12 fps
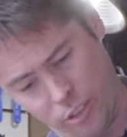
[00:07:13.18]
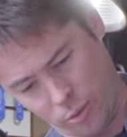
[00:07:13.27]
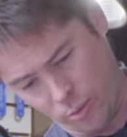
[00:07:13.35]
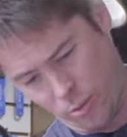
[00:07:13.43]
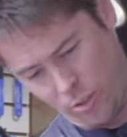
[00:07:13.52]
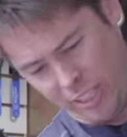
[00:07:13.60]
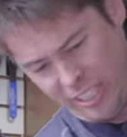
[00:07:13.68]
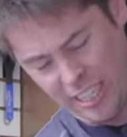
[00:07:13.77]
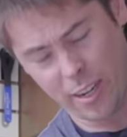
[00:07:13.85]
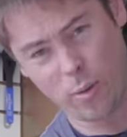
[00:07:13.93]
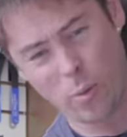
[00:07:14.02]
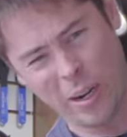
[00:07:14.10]
tool, and it's
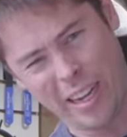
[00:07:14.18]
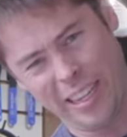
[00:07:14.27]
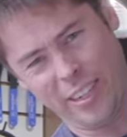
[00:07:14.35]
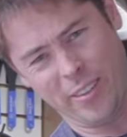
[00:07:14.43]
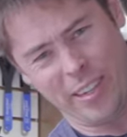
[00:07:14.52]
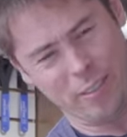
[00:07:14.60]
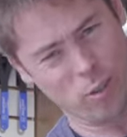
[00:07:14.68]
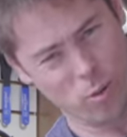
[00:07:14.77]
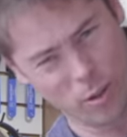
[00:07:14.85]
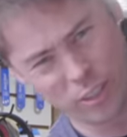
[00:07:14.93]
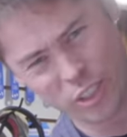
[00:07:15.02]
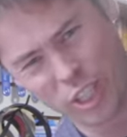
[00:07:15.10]
kind of why I don't have
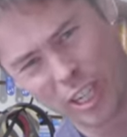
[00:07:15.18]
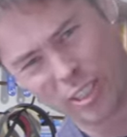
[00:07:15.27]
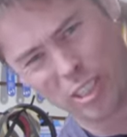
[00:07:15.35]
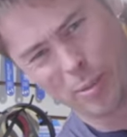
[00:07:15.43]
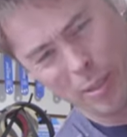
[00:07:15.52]
coil shocks on all